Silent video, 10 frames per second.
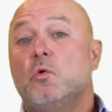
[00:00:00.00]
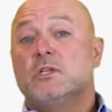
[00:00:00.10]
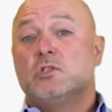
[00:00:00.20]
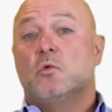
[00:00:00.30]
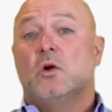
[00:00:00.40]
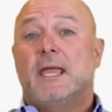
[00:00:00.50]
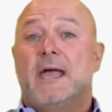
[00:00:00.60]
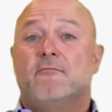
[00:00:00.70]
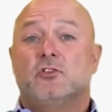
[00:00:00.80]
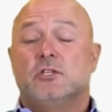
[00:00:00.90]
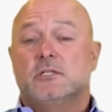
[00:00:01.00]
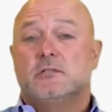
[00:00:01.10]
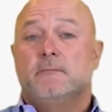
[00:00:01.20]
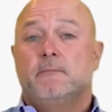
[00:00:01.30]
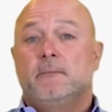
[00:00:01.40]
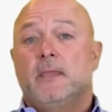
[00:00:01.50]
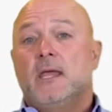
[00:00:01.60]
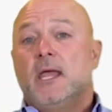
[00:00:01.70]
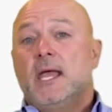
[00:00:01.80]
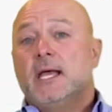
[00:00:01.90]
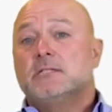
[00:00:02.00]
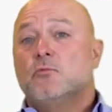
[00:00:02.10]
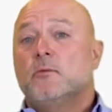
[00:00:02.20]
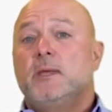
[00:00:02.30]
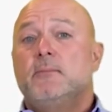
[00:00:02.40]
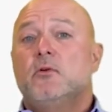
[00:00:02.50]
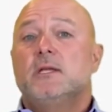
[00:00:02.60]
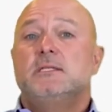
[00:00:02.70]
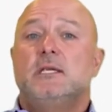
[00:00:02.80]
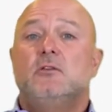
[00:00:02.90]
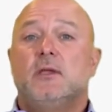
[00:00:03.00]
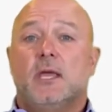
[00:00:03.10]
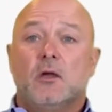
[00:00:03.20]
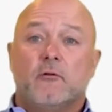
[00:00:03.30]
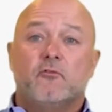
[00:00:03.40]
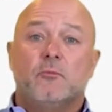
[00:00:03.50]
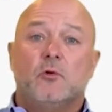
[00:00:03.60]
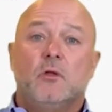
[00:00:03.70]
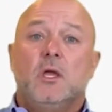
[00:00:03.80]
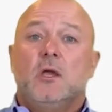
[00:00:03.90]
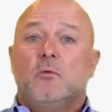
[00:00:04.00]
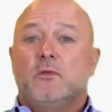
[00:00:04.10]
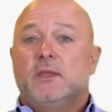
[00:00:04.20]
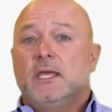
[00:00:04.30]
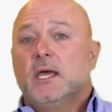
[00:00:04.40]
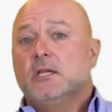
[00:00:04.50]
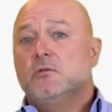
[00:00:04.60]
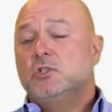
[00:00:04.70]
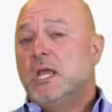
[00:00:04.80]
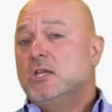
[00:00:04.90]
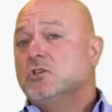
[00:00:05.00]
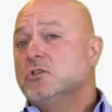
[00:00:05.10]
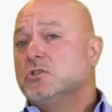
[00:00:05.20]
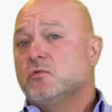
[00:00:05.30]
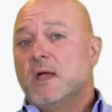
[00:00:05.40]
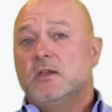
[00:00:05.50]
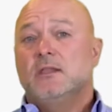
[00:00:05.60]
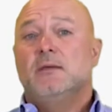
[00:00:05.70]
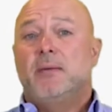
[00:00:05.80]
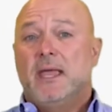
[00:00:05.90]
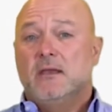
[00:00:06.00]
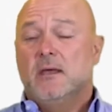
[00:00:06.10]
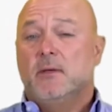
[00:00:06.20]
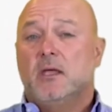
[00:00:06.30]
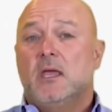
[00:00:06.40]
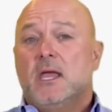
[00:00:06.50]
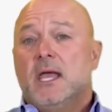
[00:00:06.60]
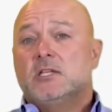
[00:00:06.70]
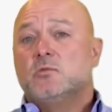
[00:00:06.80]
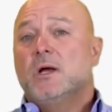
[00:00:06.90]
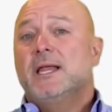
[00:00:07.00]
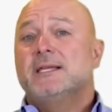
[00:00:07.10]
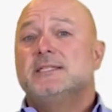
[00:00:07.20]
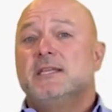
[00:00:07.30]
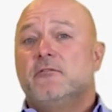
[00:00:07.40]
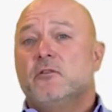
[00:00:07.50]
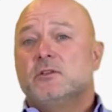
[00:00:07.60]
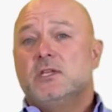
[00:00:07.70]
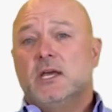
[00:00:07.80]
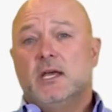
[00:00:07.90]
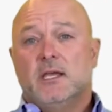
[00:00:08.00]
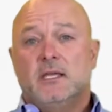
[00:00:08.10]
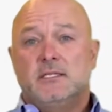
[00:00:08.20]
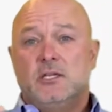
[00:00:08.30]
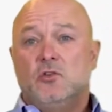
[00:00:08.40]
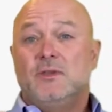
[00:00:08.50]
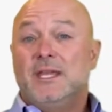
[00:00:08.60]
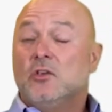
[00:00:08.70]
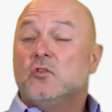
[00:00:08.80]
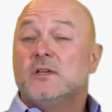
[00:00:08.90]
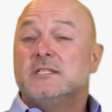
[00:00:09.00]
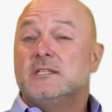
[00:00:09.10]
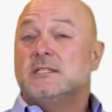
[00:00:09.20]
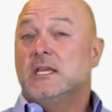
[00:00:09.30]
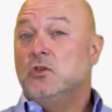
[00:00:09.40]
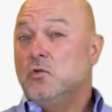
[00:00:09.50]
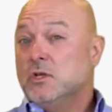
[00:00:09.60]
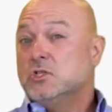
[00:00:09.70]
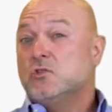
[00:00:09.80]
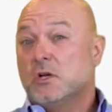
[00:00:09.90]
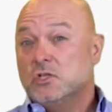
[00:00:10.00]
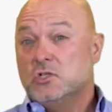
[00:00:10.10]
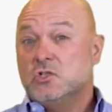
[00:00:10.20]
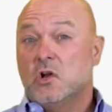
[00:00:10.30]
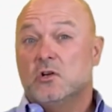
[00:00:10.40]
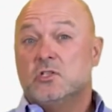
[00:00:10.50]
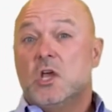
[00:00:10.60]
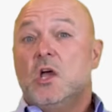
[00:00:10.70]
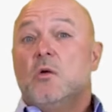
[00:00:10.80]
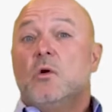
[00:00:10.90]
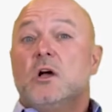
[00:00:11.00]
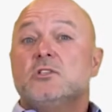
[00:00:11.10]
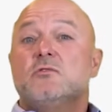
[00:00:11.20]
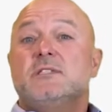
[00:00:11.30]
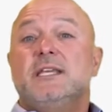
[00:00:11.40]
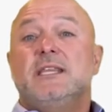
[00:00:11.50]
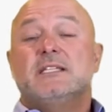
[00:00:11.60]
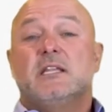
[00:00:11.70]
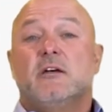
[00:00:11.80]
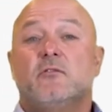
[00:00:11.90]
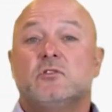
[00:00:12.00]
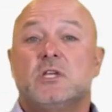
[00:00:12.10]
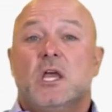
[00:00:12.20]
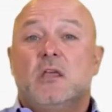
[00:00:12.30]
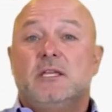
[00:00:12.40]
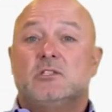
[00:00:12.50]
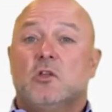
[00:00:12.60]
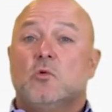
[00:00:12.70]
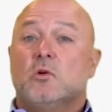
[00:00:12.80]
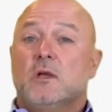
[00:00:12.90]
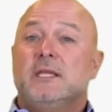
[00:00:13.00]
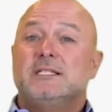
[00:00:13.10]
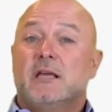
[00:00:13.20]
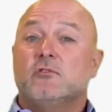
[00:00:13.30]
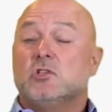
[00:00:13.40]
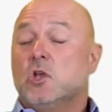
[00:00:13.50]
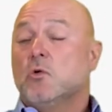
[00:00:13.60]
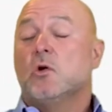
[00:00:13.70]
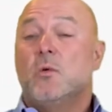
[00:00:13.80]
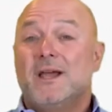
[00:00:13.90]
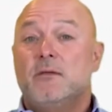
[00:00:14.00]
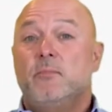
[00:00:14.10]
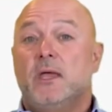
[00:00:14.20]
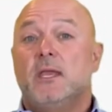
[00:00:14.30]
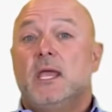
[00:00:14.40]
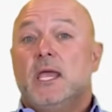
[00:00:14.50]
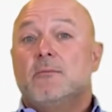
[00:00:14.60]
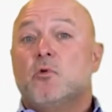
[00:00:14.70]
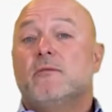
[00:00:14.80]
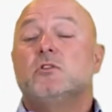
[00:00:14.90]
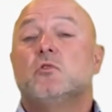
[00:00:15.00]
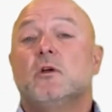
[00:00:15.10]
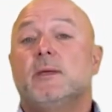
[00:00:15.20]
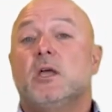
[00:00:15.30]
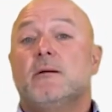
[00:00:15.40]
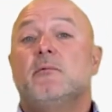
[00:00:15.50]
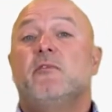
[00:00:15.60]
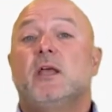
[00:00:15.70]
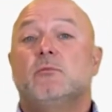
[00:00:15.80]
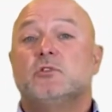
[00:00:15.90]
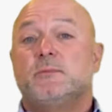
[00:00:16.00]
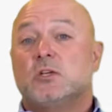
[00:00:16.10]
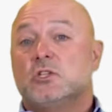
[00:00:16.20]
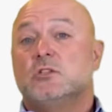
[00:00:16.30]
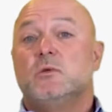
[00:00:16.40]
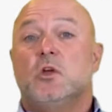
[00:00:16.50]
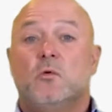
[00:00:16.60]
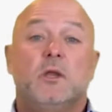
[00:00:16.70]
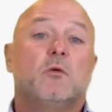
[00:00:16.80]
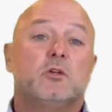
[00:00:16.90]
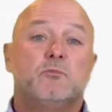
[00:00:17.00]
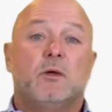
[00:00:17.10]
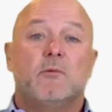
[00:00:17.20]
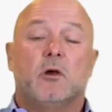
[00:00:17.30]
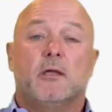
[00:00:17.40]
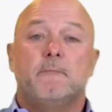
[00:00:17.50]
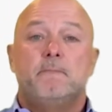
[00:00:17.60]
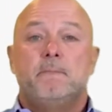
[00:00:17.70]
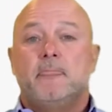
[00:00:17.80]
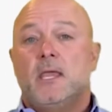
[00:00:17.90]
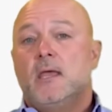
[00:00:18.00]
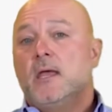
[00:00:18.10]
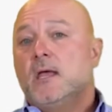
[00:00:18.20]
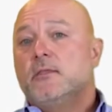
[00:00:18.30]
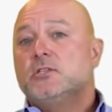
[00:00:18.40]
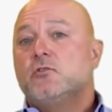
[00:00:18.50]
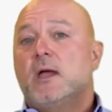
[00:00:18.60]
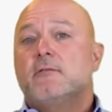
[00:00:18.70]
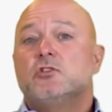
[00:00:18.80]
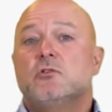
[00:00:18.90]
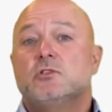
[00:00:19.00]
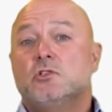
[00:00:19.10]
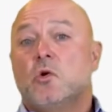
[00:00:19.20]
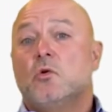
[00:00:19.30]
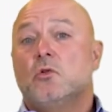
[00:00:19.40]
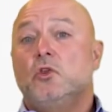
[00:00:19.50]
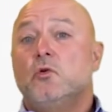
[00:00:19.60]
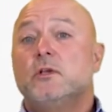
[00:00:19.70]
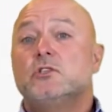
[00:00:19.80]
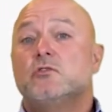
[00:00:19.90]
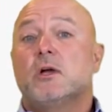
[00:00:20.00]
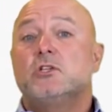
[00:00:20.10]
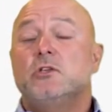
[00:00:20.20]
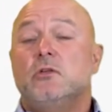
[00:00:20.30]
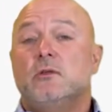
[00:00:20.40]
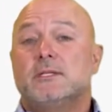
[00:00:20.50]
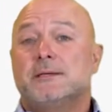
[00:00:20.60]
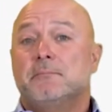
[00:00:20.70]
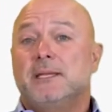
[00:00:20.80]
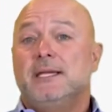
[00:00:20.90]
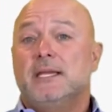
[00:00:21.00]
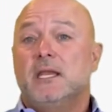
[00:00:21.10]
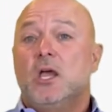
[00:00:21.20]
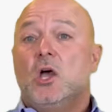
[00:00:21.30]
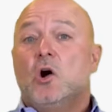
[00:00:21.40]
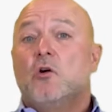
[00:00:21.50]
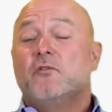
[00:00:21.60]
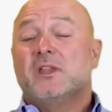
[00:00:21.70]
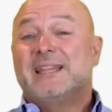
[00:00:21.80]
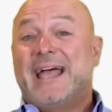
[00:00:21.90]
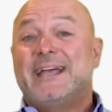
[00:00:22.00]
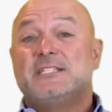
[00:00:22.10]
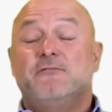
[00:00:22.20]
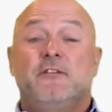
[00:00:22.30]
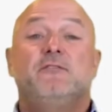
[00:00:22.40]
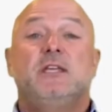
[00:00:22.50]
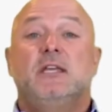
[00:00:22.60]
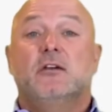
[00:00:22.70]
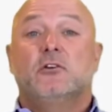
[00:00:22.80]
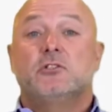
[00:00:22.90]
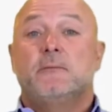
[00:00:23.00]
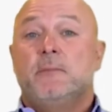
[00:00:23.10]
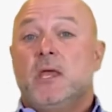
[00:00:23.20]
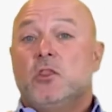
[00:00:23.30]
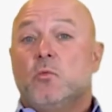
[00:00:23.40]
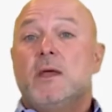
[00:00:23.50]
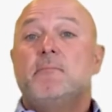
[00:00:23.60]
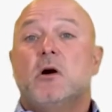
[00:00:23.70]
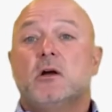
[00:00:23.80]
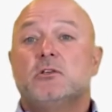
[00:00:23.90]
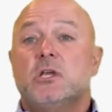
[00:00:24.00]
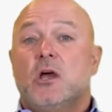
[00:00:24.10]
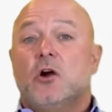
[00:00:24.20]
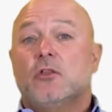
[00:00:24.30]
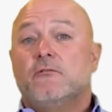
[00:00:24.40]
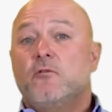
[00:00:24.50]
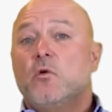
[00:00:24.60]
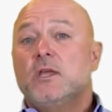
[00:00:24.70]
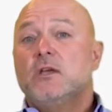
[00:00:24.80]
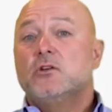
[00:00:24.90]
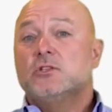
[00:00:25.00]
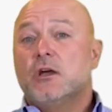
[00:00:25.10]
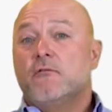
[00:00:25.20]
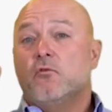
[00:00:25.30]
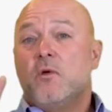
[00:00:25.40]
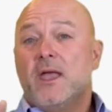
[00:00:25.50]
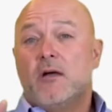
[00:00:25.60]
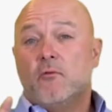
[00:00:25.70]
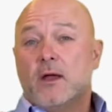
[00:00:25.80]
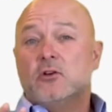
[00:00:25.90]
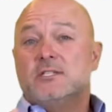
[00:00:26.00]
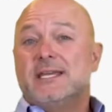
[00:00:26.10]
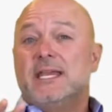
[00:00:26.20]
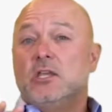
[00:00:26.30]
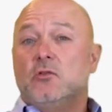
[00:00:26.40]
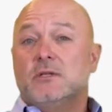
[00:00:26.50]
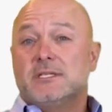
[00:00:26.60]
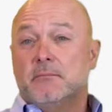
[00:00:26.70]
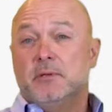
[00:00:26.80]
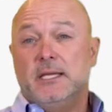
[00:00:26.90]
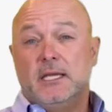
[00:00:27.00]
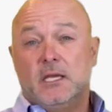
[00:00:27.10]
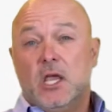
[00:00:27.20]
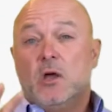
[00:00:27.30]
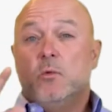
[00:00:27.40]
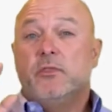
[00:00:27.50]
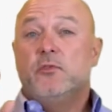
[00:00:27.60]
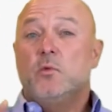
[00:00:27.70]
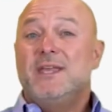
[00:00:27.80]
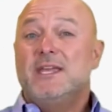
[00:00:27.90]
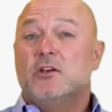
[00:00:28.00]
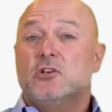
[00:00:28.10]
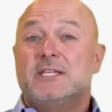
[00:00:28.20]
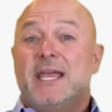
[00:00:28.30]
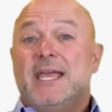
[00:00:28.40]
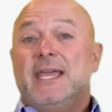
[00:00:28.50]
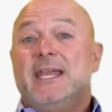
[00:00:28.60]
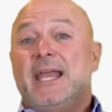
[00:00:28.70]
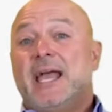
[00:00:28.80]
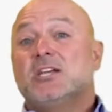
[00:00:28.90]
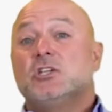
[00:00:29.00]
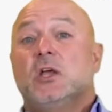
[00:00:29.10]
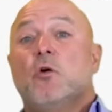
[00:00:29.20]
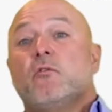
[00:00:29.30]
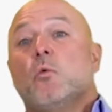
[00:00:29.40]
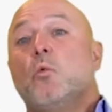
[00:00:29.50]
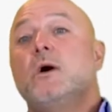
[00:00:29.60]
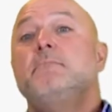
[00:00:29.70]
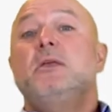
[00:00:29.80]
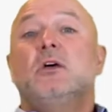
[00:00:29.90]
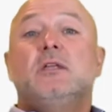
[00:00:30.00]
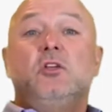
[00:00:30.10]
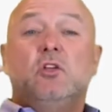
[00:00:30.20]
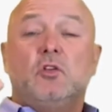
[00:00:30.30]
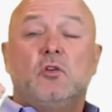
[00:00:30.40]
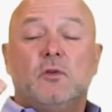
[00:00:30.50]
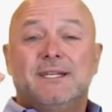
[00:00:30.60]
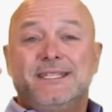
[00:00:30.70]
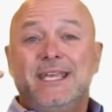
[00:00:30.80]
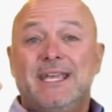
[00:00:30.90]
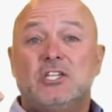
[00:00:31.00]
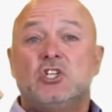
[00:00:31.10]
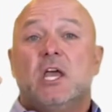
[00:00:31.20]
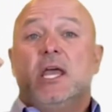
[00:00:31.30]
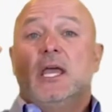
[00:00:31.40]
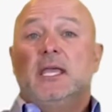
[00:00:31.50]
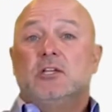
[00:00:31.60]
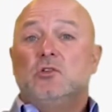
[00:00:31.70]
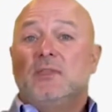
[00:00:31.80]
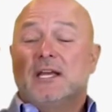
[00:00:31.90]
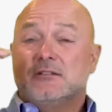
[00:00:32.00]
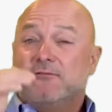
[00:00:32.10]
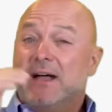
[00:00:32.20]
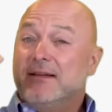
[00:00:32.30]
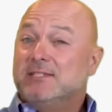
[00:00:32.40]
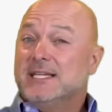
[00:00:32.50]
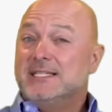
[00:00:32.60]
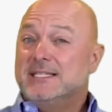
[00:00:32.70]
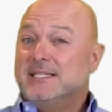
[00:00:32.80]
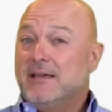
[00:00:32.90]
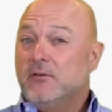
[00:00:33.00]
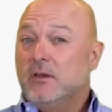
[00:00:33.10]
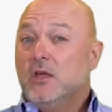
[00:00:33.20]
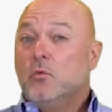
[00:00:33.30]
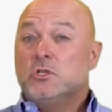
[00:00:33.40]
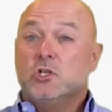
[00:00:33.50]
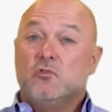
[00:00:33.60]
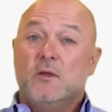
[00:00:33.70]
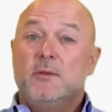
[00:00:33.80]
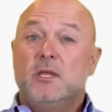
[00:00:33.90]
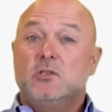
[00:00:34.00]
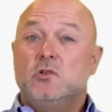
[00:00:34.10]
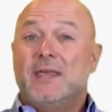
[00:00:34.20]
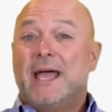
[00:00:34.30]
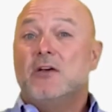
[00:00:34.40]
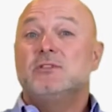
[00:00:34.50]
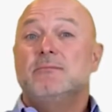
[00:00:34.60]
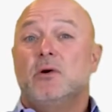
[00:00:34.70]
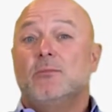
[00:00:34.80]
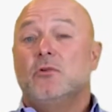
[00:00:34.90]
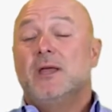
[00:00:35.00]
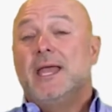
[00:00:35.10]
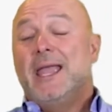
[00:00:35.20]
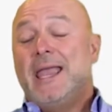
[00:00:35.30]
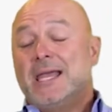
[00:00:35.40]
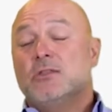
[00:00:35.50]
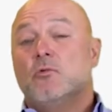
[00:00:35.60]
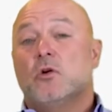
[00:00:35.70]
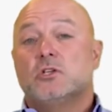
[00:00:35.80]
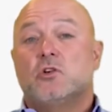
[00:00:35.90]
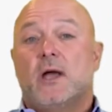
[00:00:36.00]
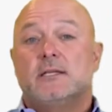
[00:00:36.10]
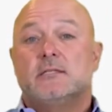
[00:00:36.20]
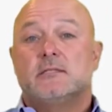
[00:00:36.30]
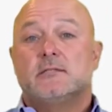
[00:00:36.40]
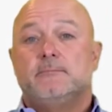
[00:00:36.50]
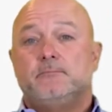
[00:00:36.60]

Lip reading: historic averages. As more people continue to get comfortable with the changes surrounding the pandemic, as well as the different continued increases in new construction starts, we'll also see these levels lower quite a bit and more inventory become available, especially as we go into our spring market. This graph shows the total new construction units completed over the last 50 years. The red bars are the 4 years of record-setting units completed, with 3 years hitting actually over 1 million units each in 2005, 6, and 7, which contributed to the housing bubble and the mortgage crisis.